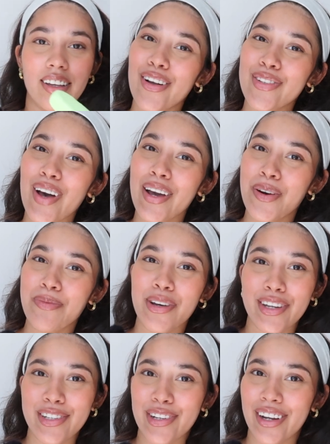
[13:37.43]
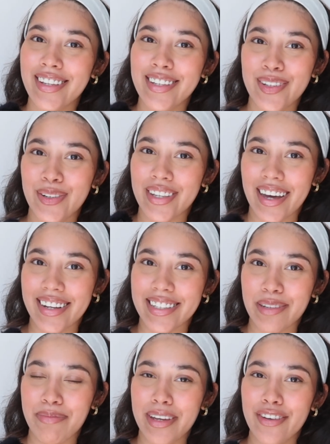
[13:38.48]
Also, I hope you enjoyed this dosa
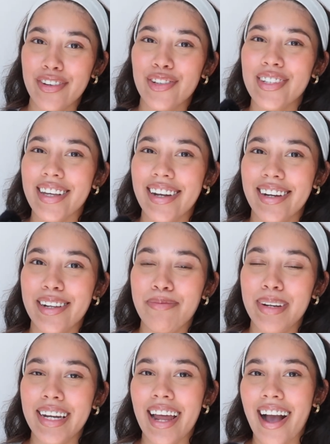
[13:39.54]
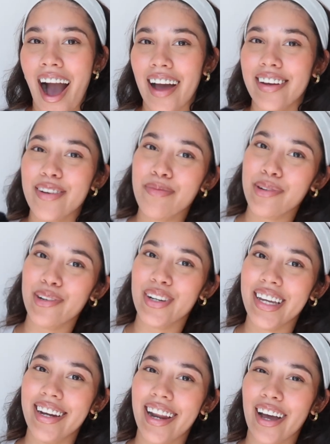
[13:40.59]
recipe, which was a little bit like higher in
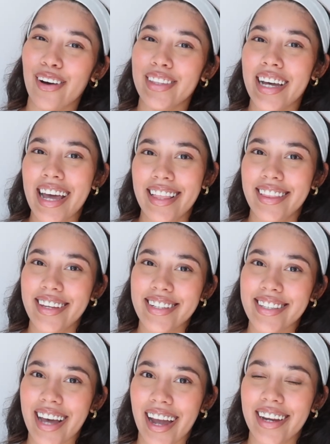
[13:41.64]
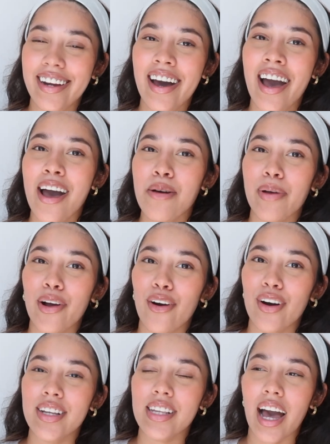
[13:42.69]
protein, like on the healthier side,
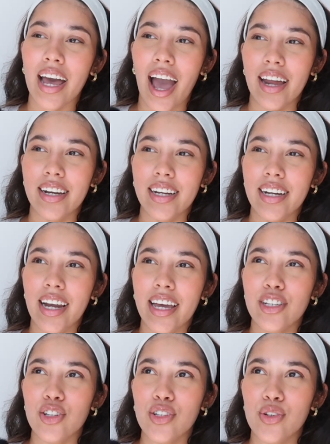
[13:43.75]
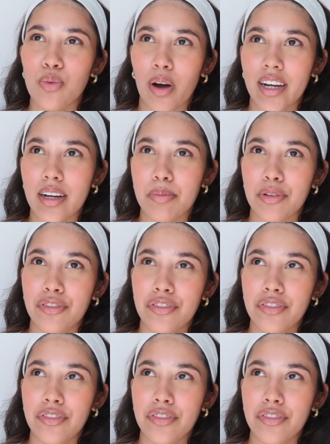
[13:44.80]
because I added like just 1 cup of